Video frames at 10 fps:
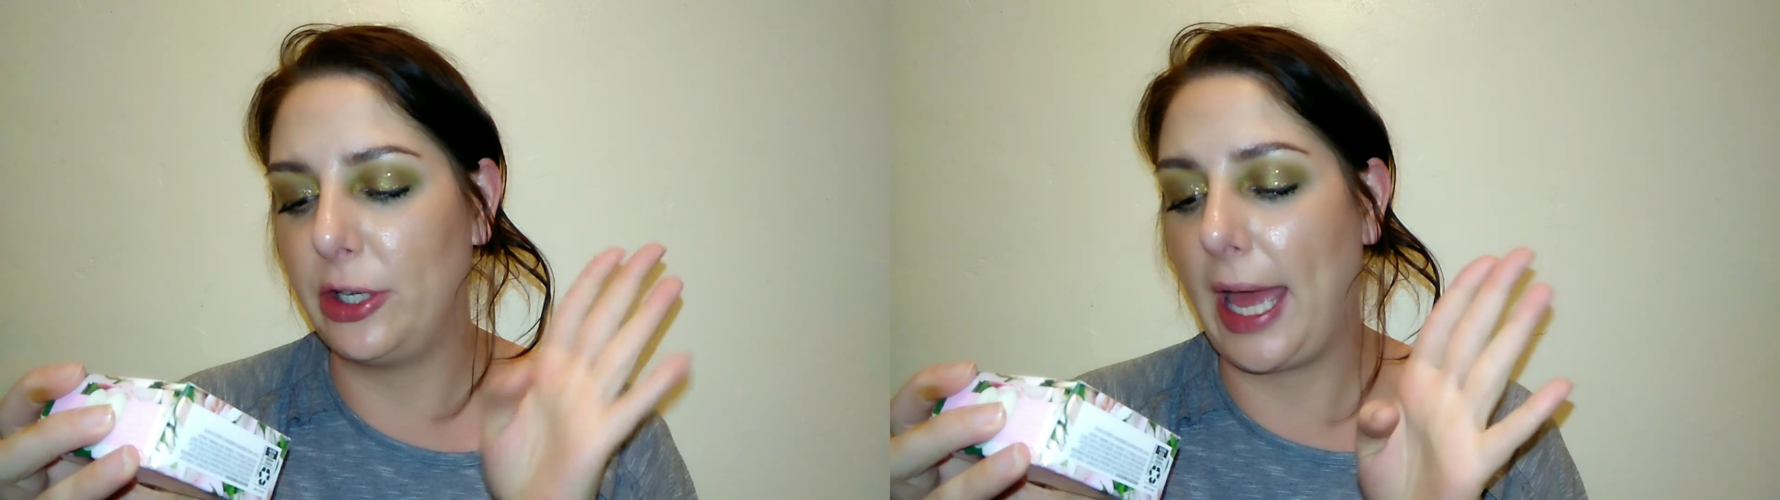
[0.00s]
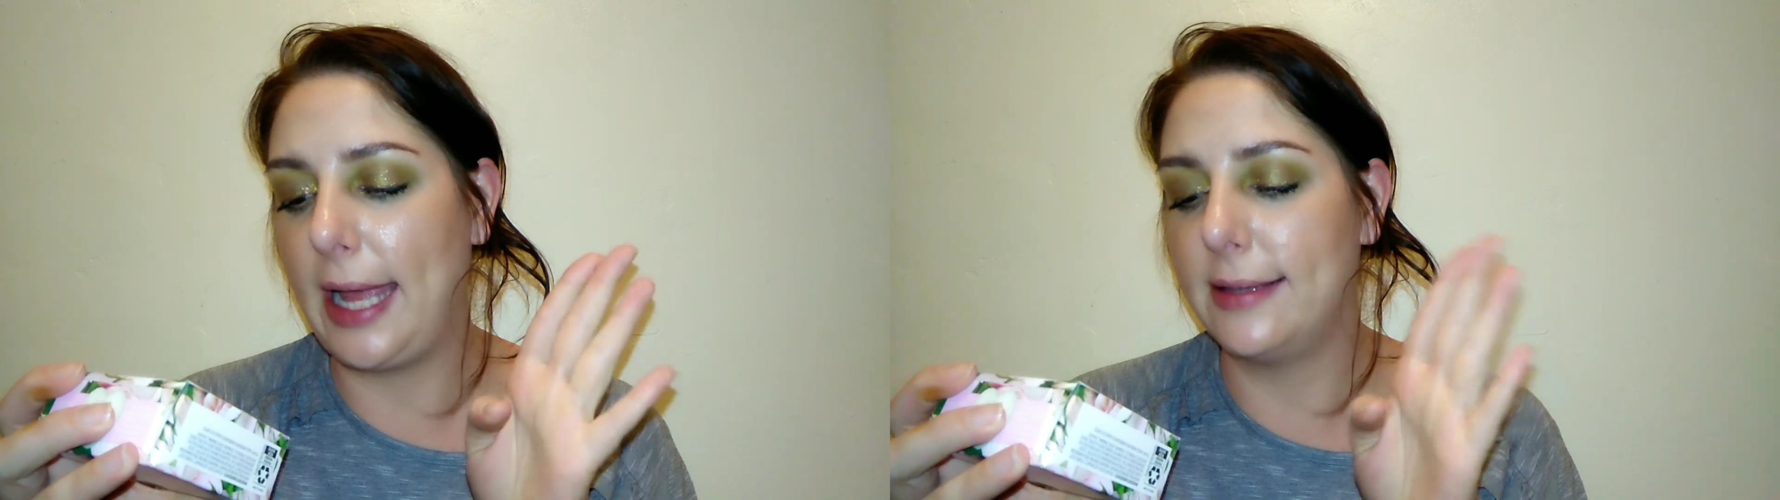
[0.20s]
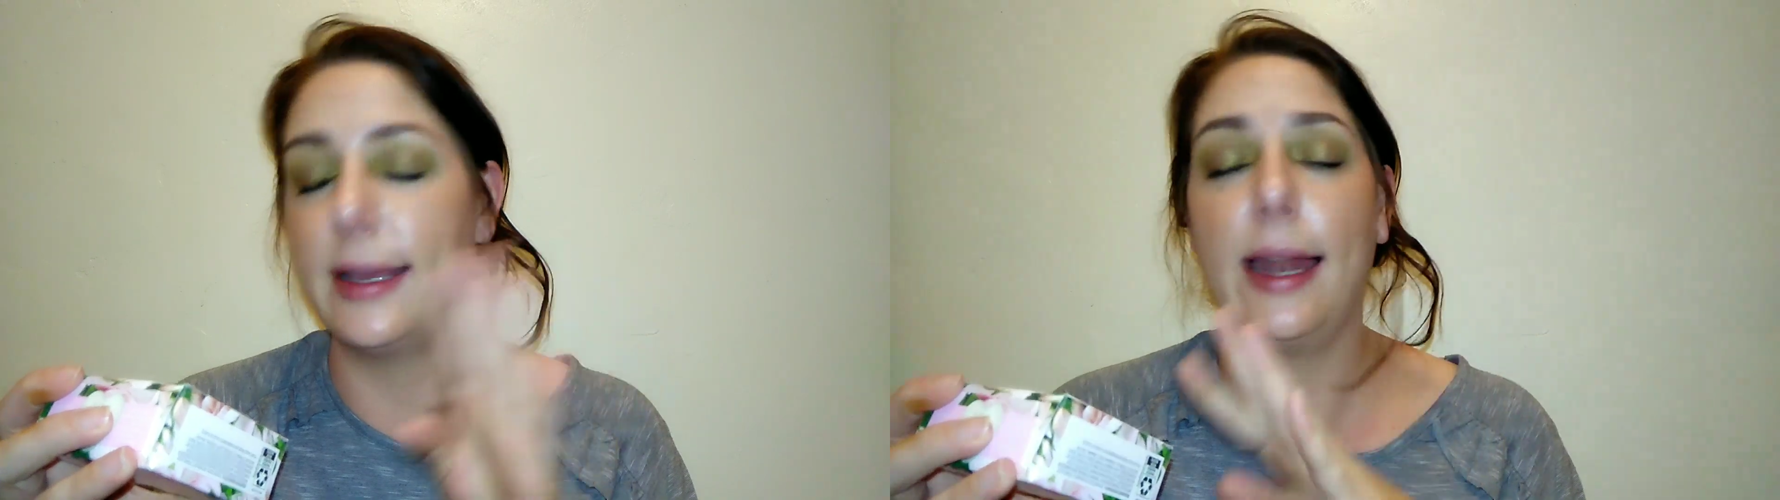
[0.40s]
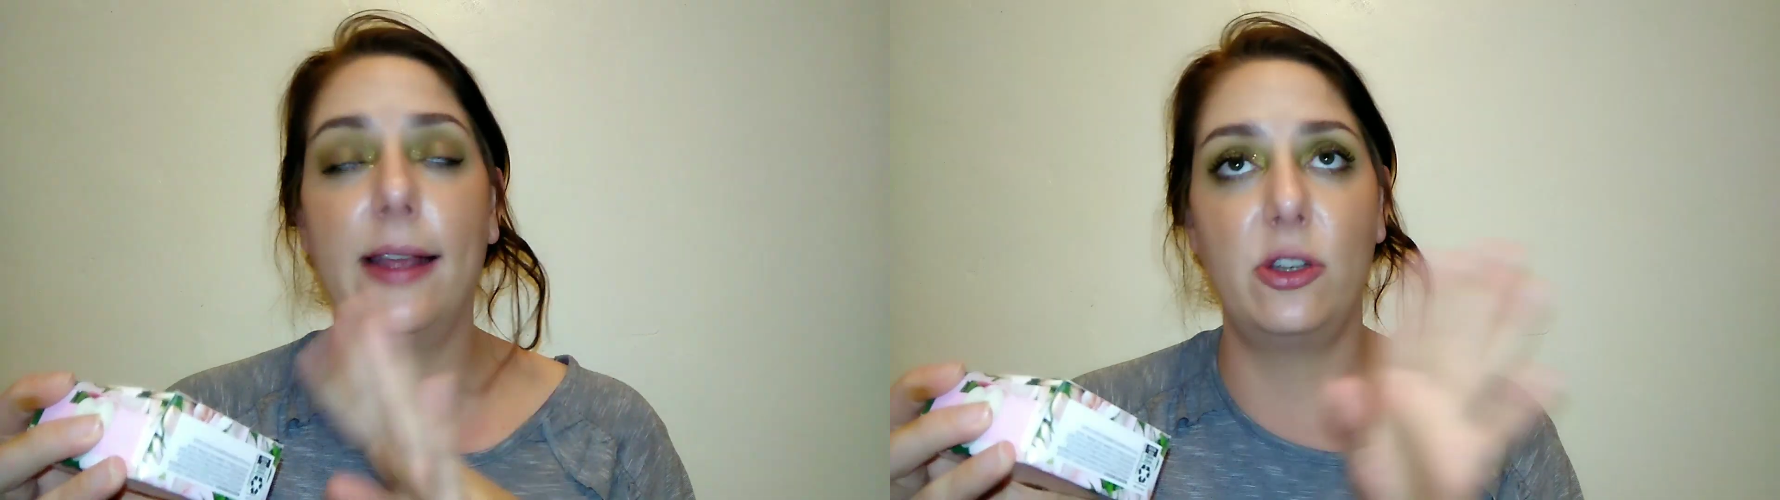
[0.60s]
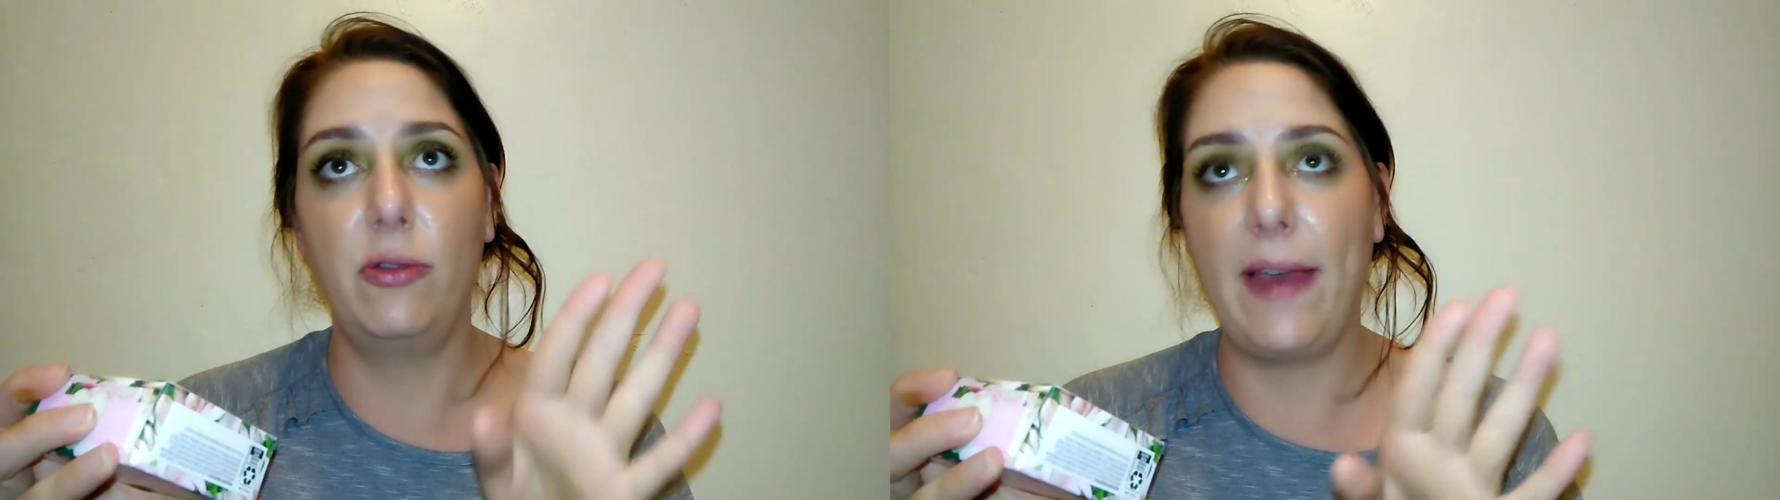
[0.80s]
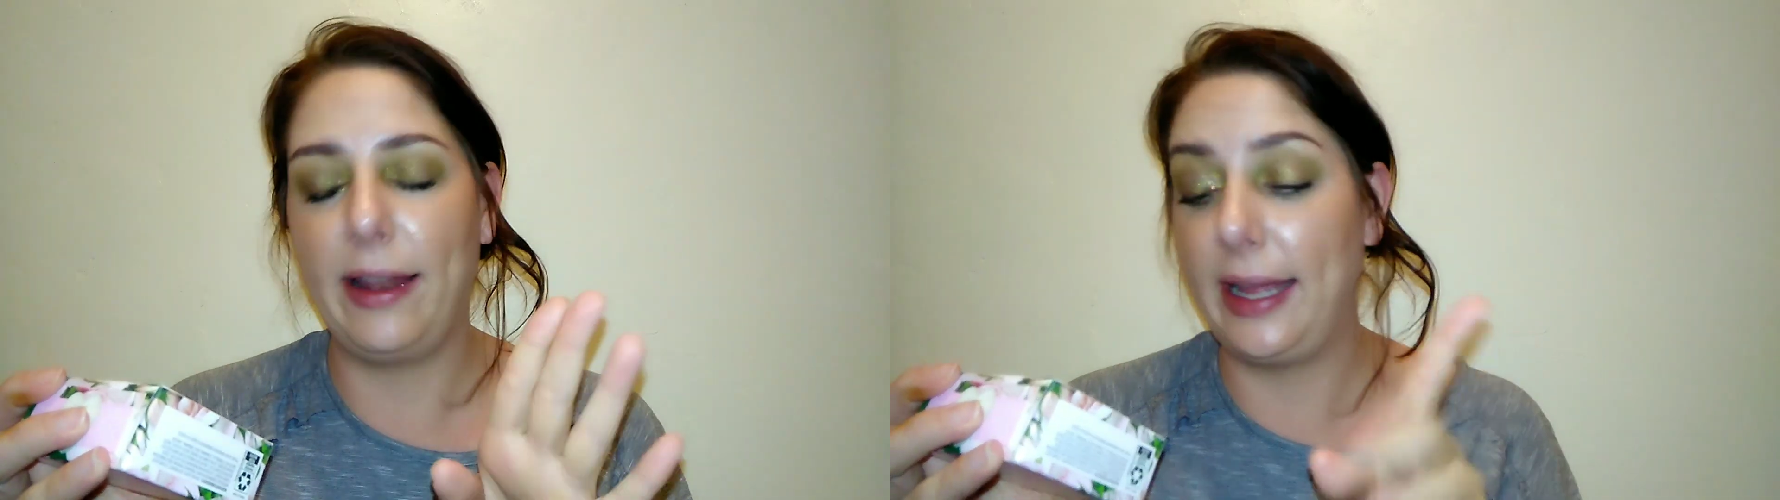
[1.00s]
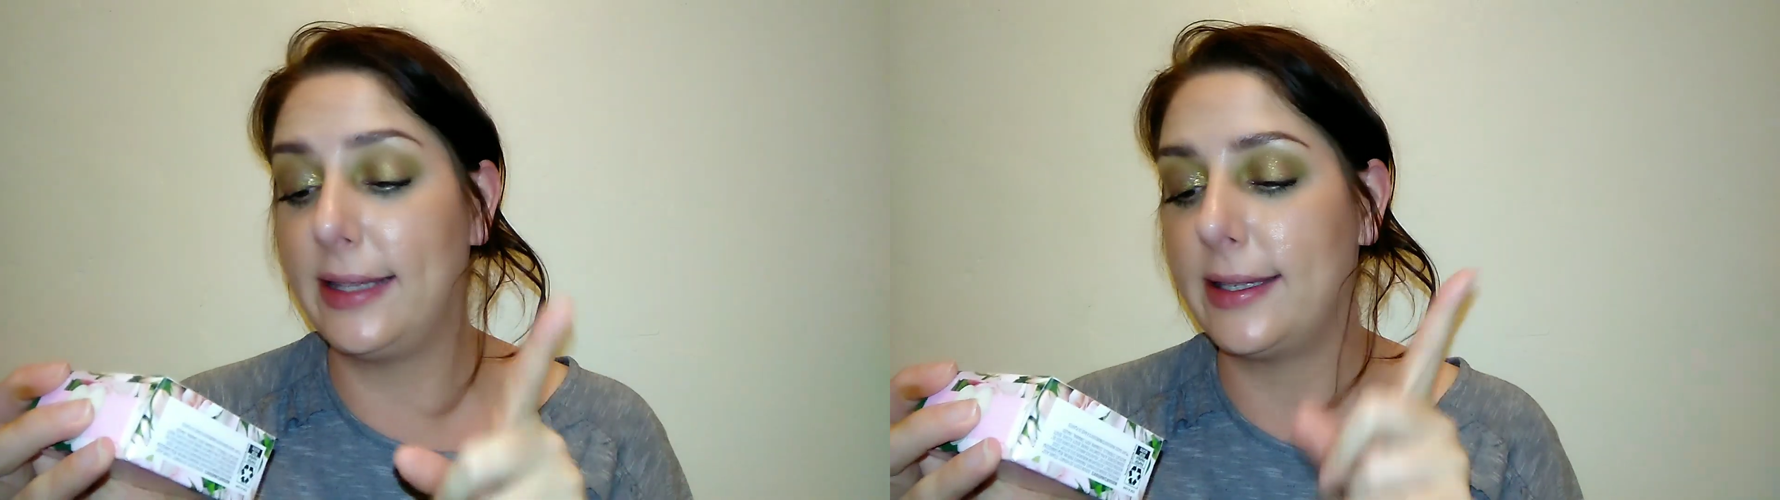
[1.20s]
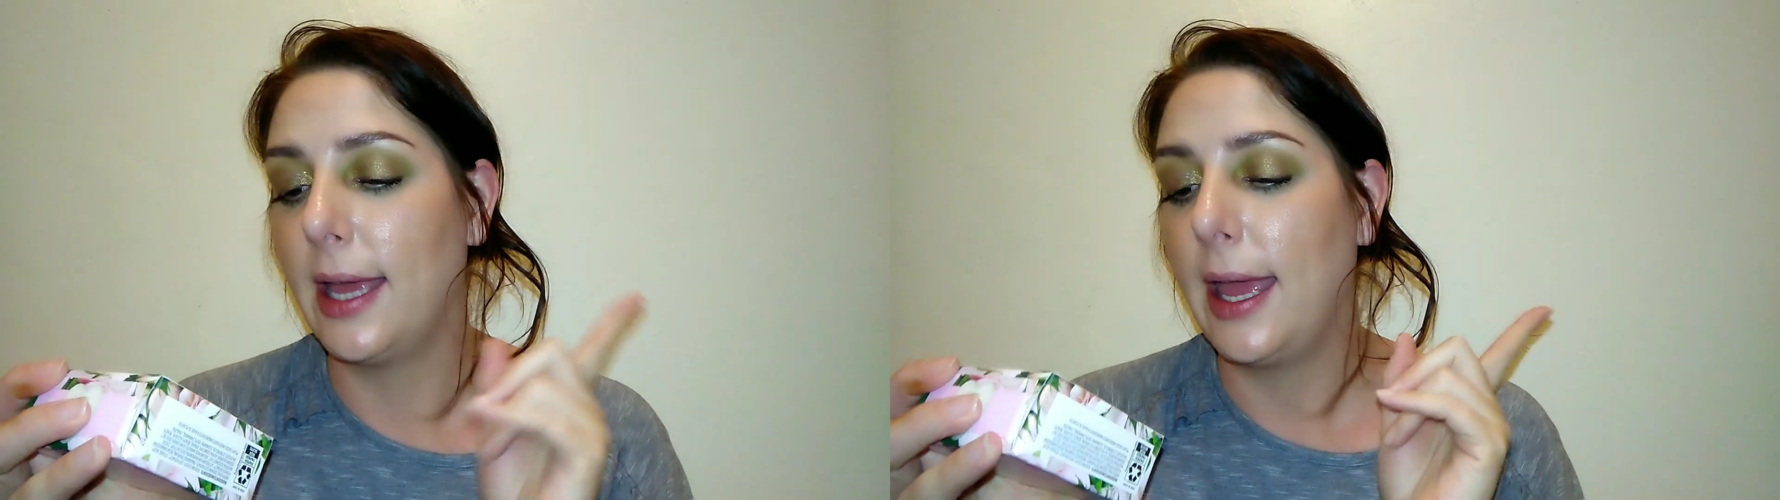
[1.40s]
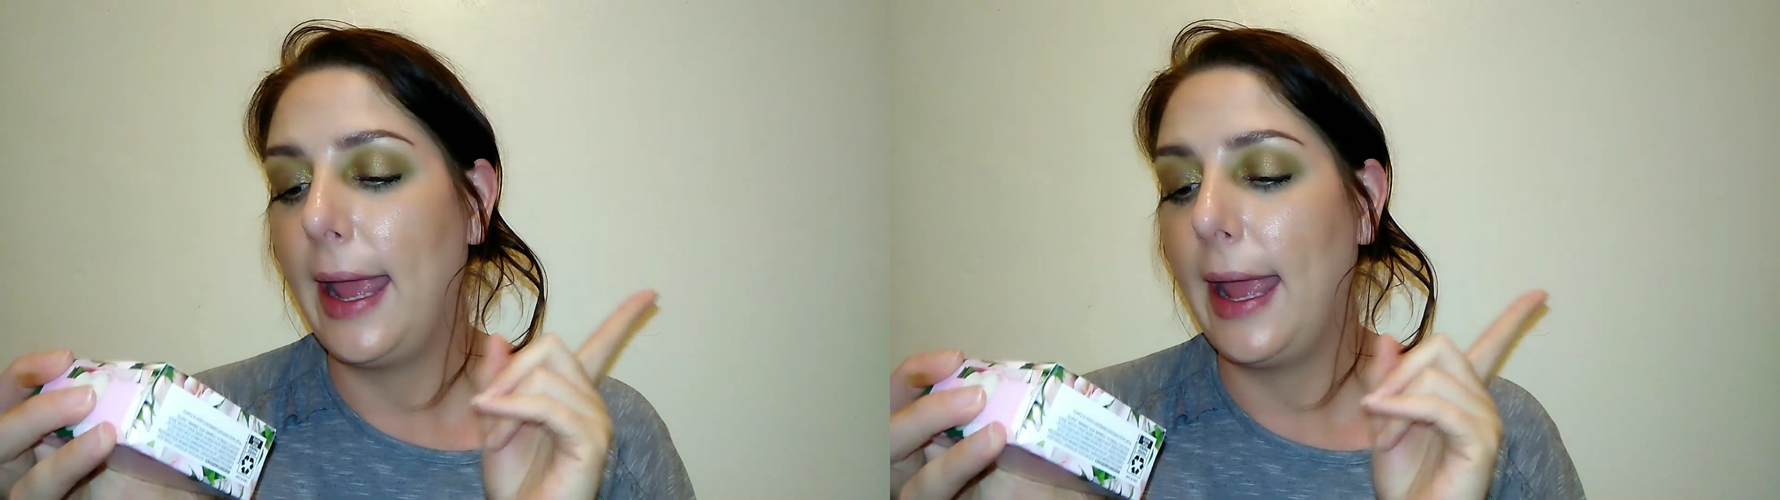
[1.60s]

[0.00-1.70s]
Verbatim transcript: or dyes, and it has no phthalates,